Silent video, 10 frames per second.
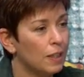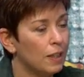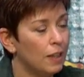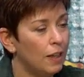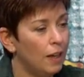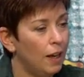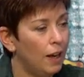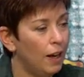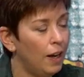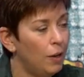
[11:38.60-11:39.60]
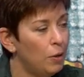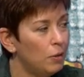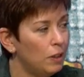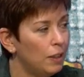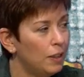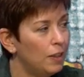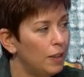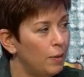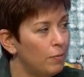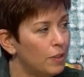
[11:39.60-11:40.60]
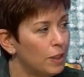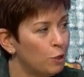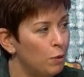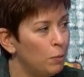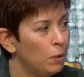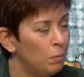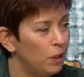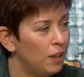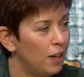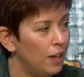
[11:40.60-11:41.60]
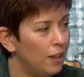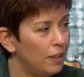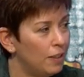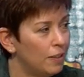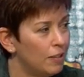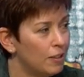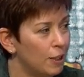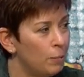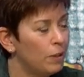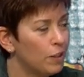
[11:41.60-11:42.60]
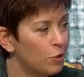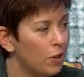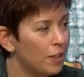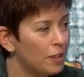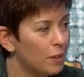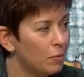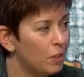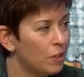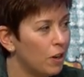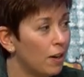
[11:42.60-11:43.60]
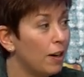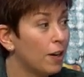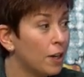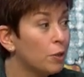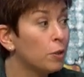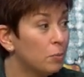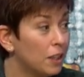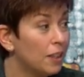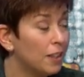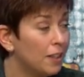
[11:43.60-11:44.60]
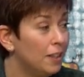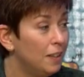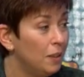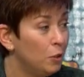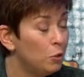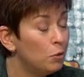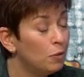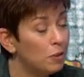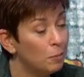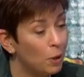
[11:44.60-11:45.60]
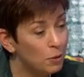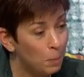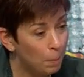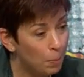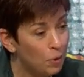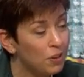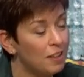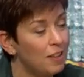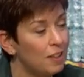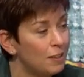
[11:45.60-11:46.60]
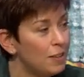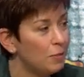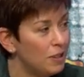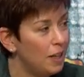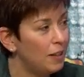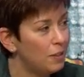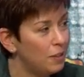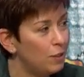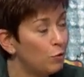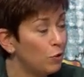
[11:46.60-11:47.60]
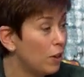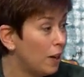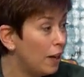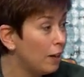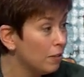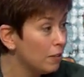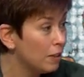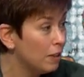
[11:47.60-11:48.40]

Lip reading: how little emphasis people put on the sleep and the stress, which are arguably two of the most important things to attend to for our health.